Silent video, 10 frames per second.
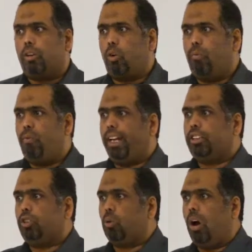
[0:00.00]

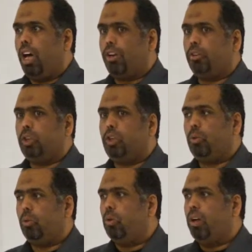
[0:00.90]
convert it to iron
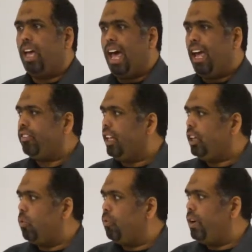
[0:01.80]
2. As they
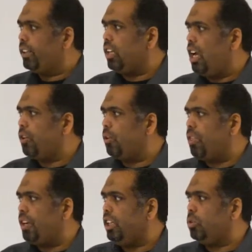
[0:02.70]
convert iron
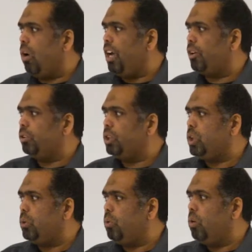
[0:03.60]
3 to iron
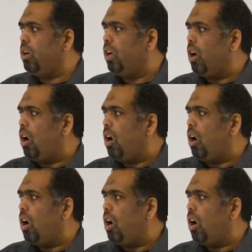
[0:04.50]
2,